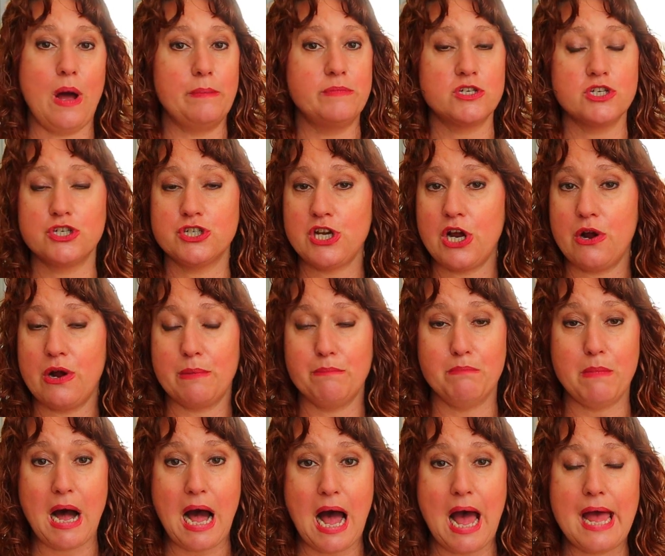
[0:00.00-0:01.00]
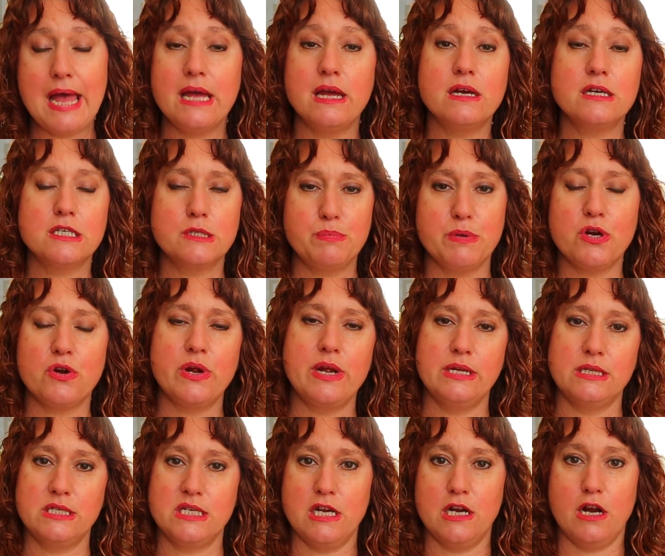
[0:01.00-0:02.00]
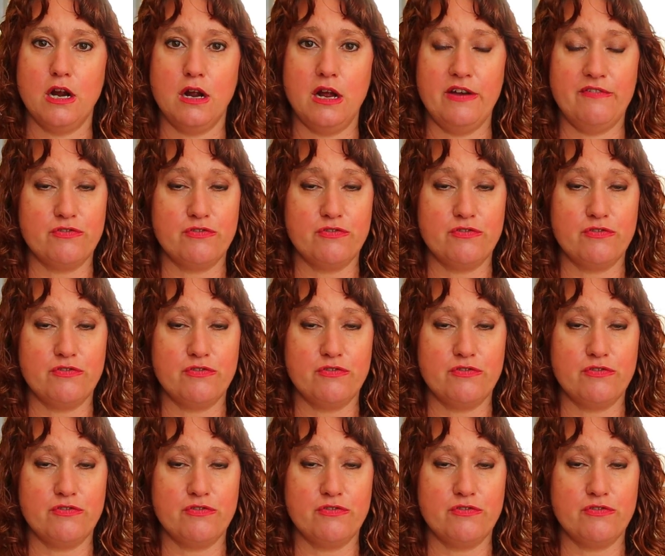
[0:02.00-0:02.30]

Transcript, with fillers: I'm just sharing my experience here.